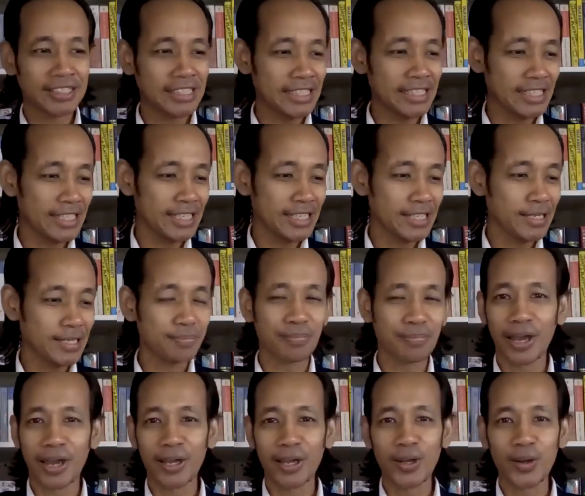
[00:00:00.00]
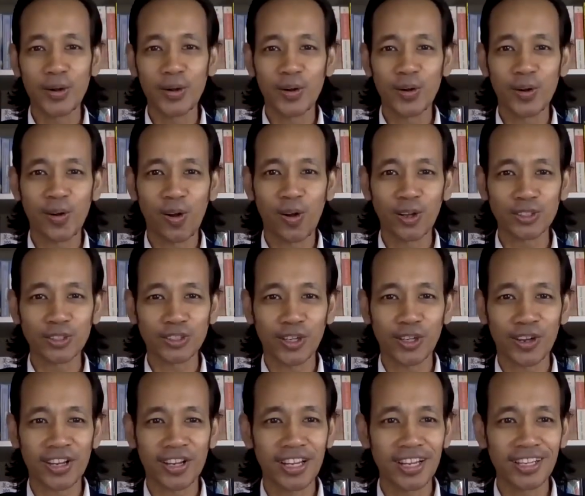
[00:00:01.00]
tea, Milo, hot
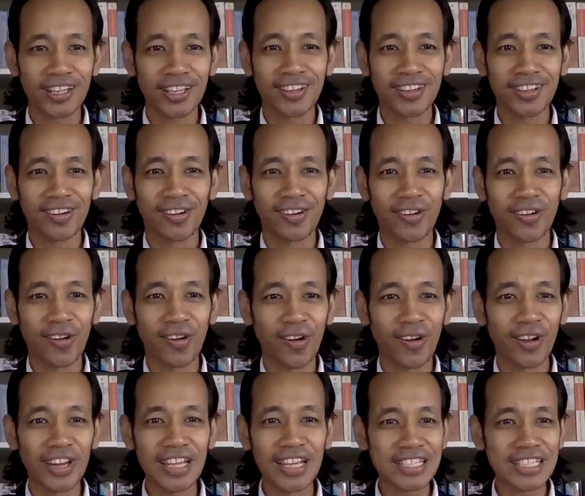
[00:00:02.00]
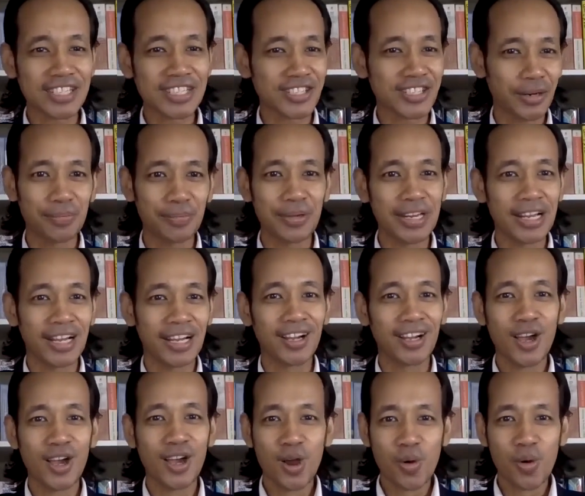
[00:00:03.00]
chocolate, or Horlicks, Ribena,